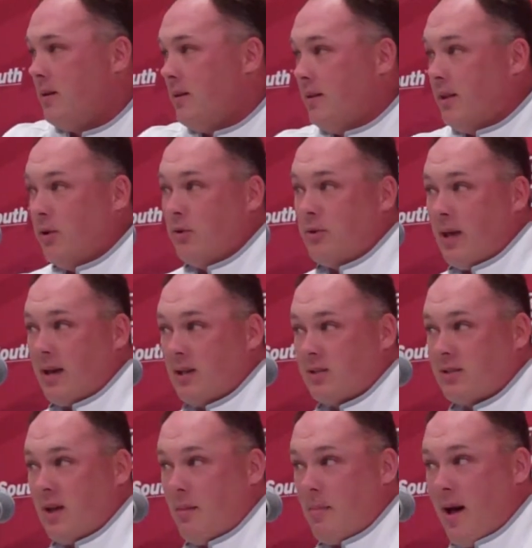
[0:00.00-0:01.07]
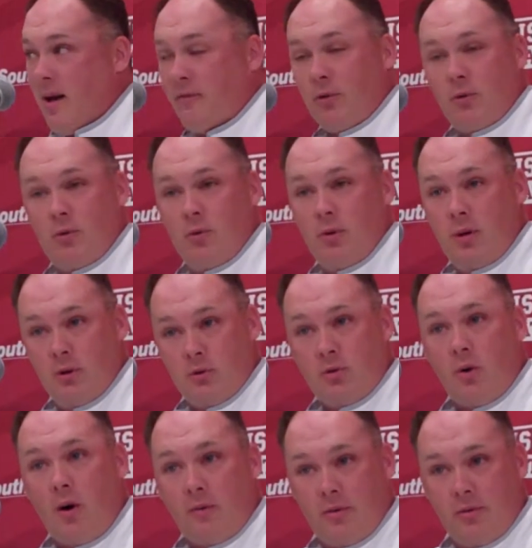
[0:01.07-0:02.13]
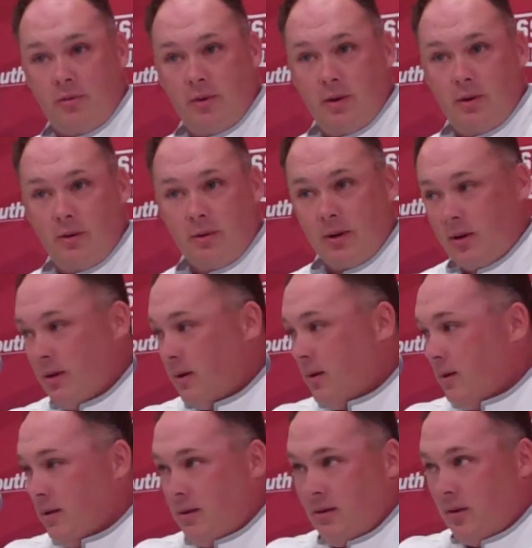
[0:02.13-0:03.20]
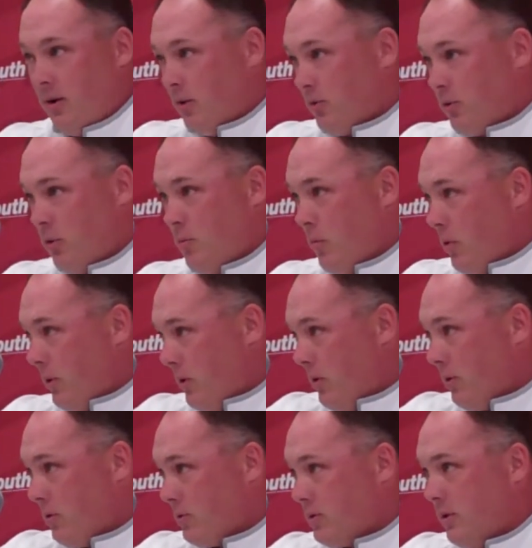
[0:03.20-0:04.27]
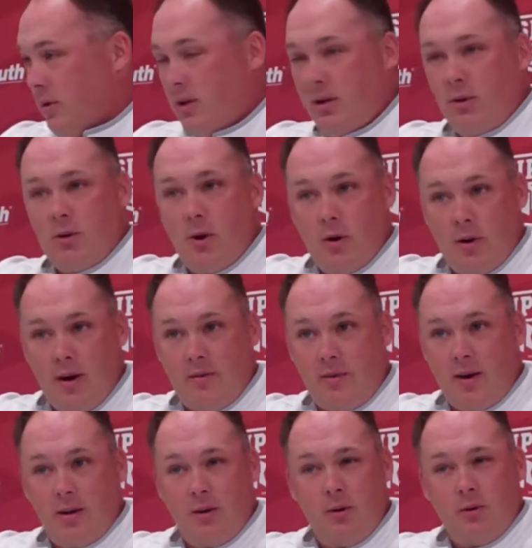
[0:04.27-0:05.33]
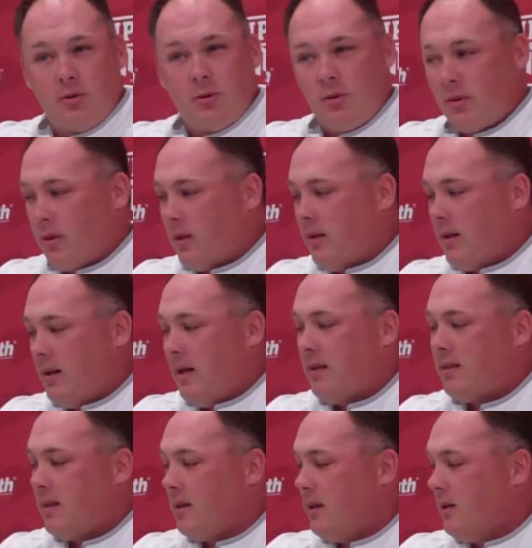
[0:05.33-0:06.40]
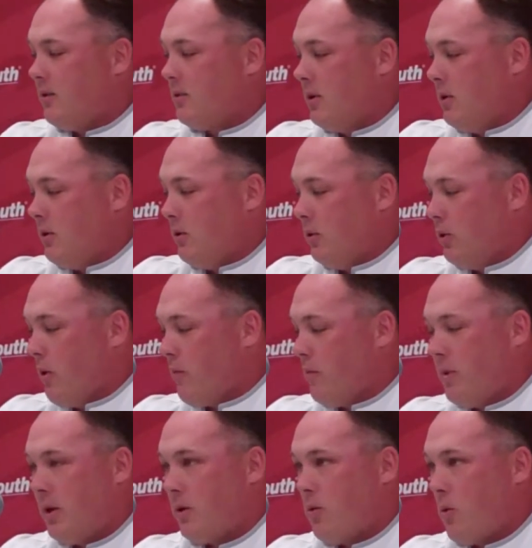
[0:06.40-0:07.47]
Then you take a step back for 2 years, you're off the field, you know, two more years, and then you go to FIU. So the neat thing is, you go from being a